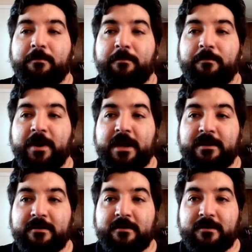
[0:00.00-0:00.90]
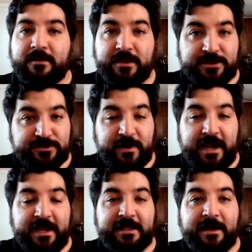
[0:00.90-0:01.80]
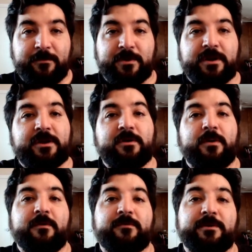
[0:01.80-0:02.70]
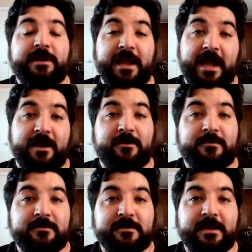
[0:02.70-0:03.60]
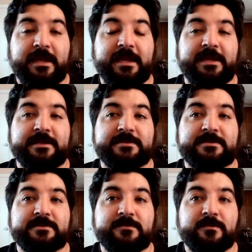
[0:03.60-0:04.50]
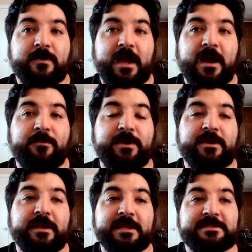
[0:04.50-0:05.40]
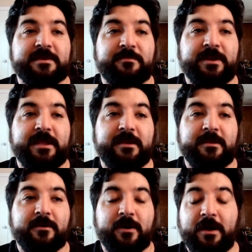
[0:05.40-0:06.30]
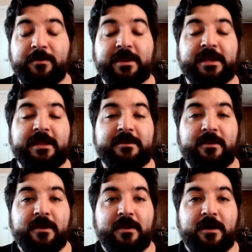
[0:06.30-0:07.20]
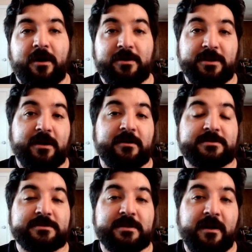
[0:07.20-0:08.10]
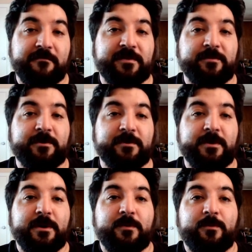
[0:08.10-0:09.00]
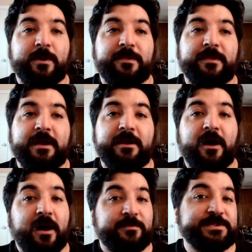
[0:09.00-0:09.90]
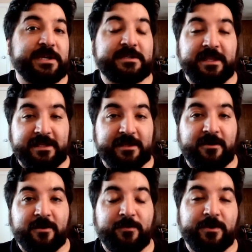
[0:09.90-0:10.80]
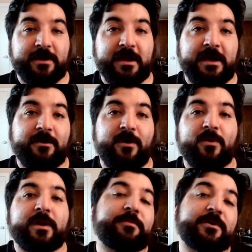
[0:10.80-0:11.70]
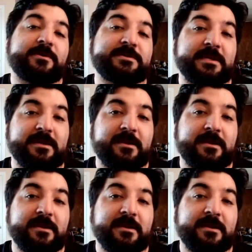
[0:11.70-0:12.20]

But the training that we're going to go over now is how we could get somebody or how we could get our dogs comfortable with an object like the cardboard cutout or a person.